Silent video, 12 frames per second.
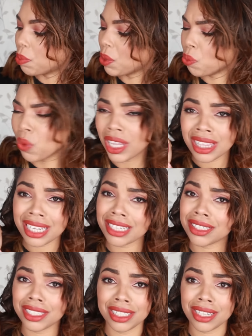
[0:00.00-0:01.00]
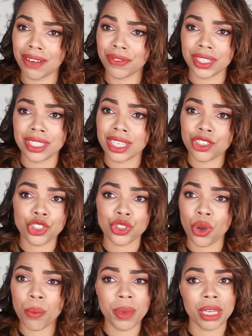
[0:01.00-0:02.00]
But one layer is enough because they're
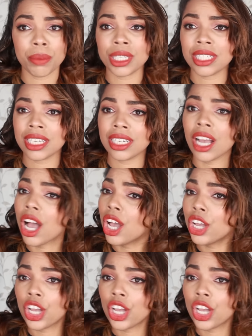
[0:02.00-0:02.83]
so pigmented.